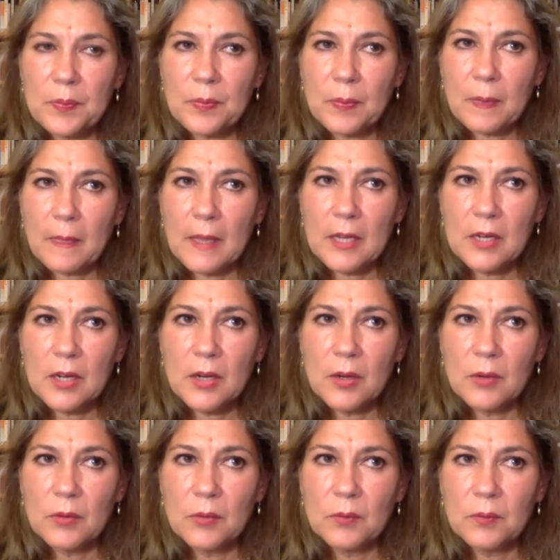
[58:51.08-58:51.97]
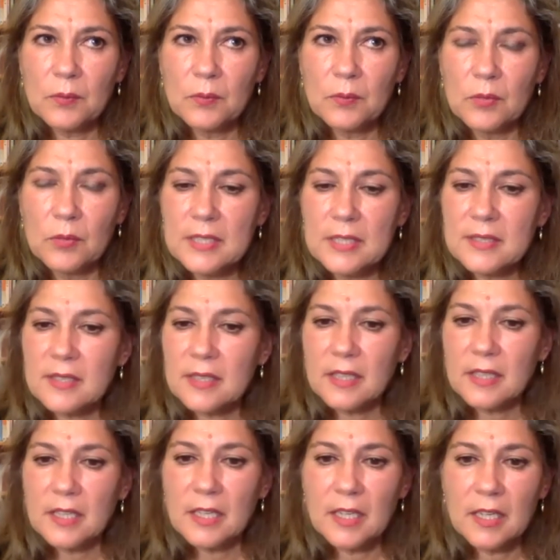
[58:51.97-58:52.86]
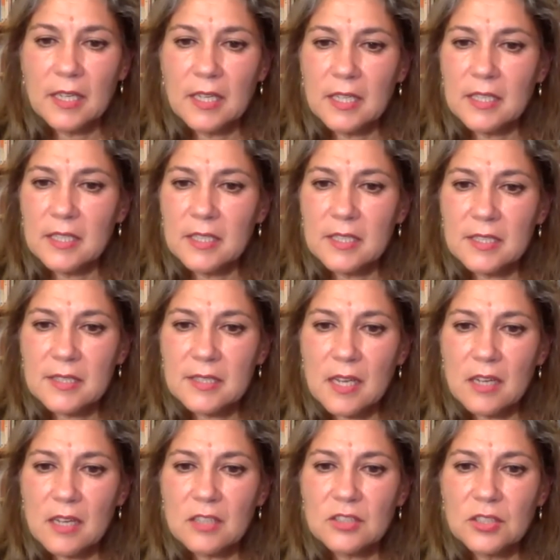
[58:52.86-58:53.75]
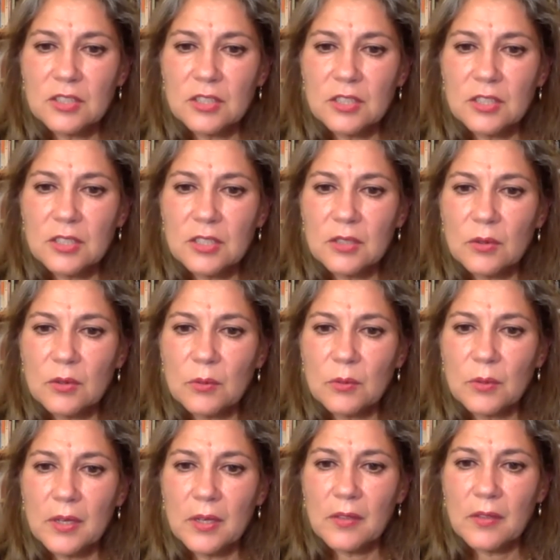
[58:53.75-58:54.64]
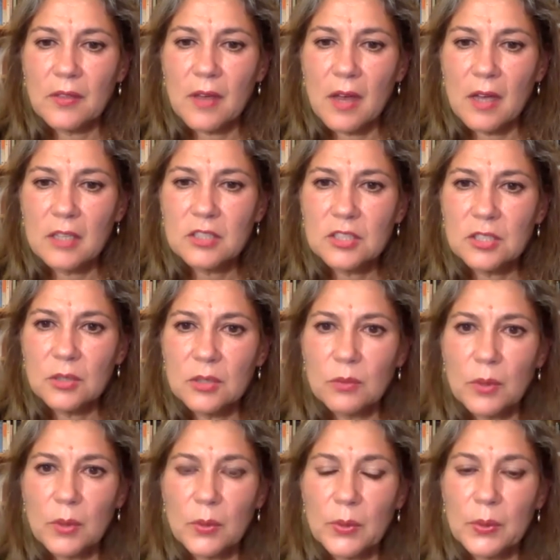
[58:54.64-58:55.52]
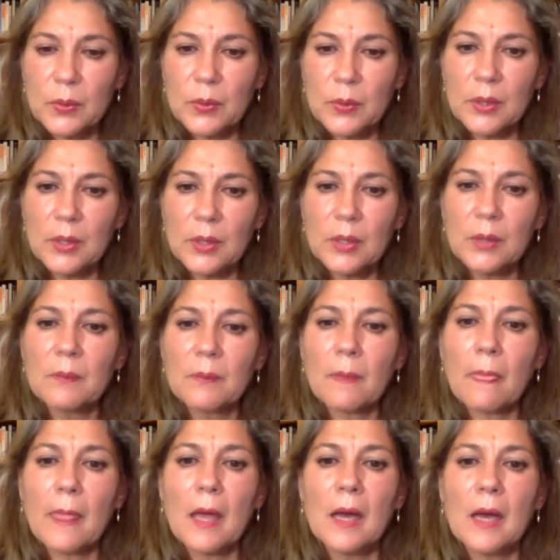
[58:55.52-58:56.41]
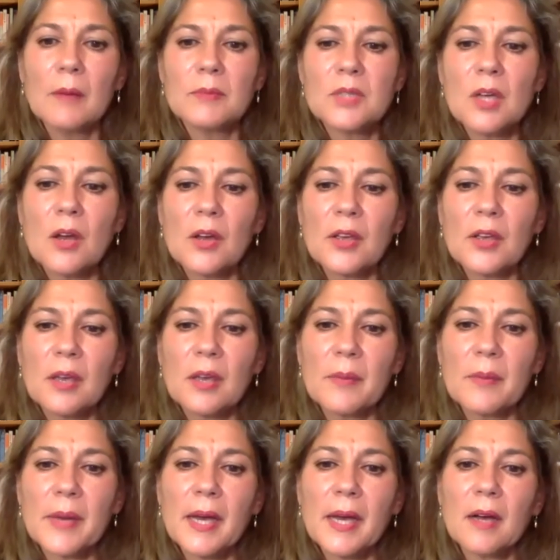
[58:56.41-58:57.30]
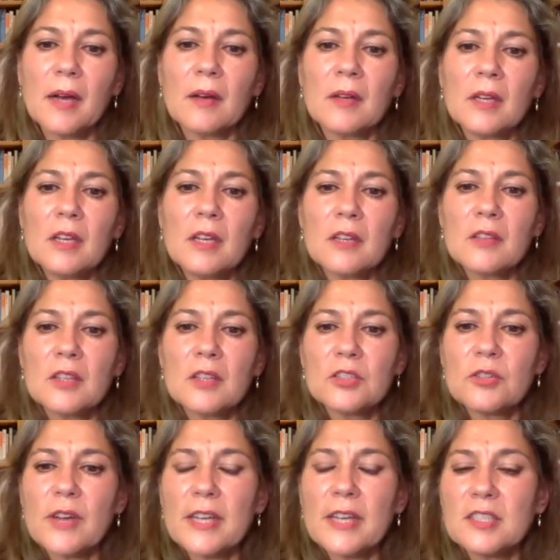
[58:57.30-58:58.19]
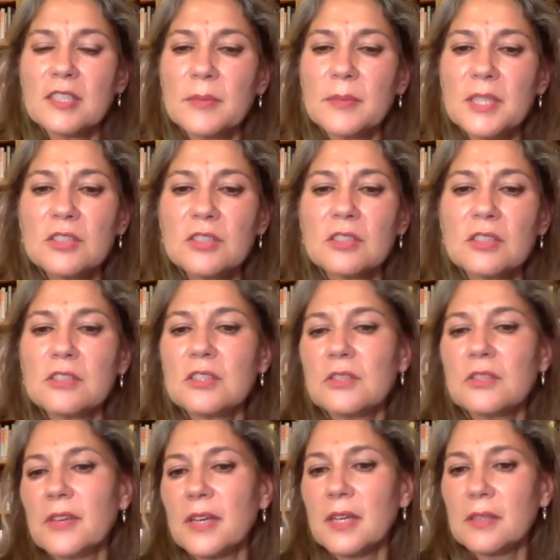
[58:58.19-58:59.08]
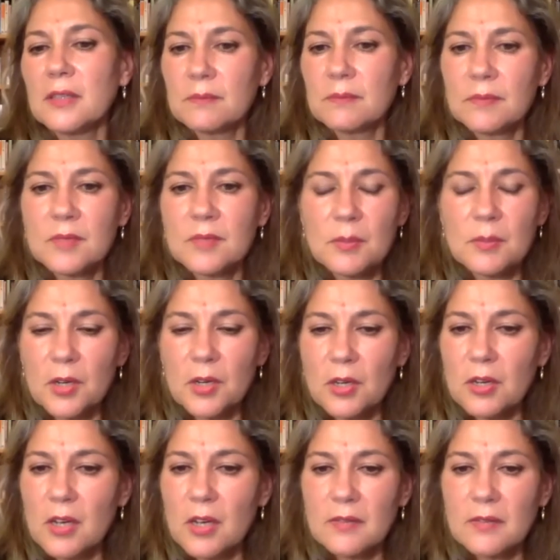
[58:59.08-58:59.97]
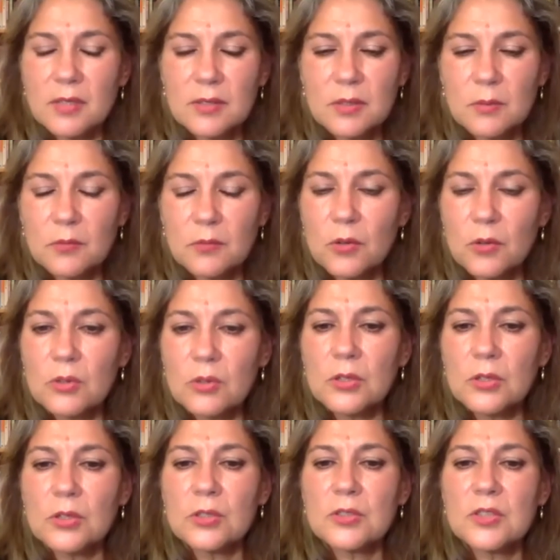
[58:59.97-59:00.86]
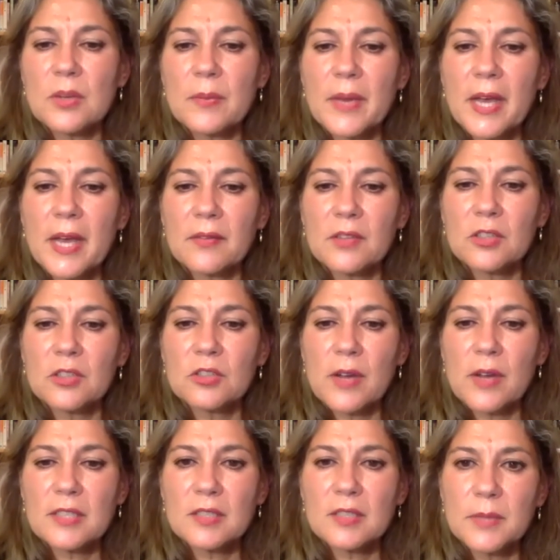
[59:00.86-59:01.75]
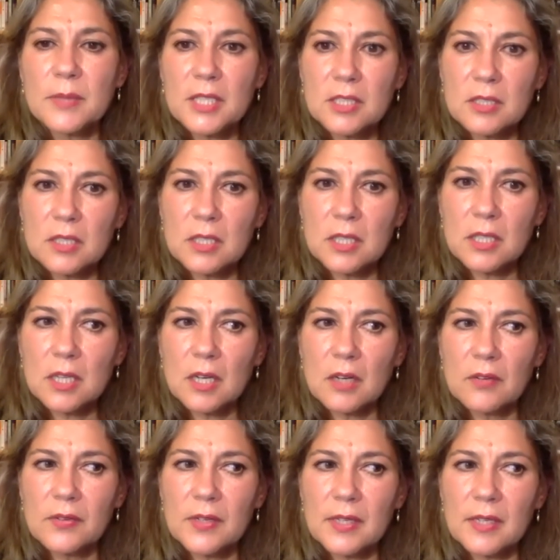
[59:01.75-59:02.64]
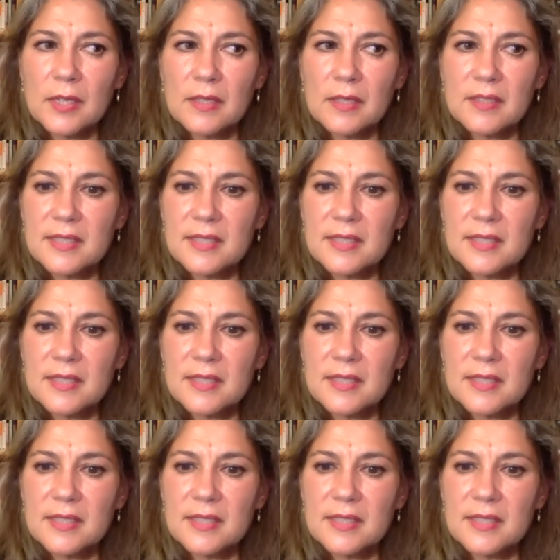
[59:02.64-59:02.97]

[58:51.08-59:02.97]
you know, recently in a discussion with Antje, where we were um, talking about the transmission, she found some archives and some folders about the transmission of his